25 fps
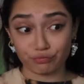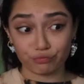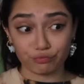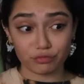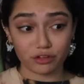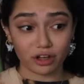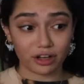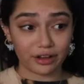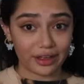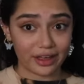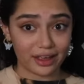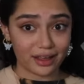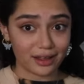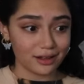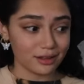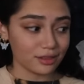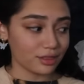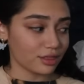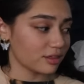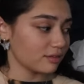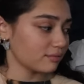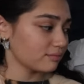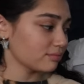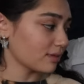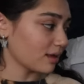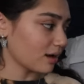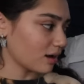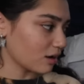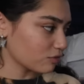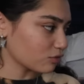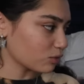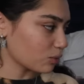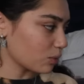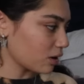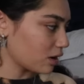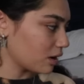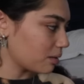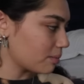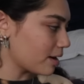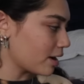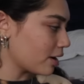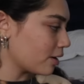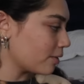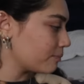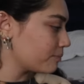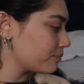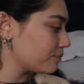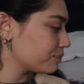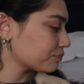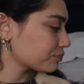the length I have to worry
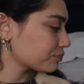about.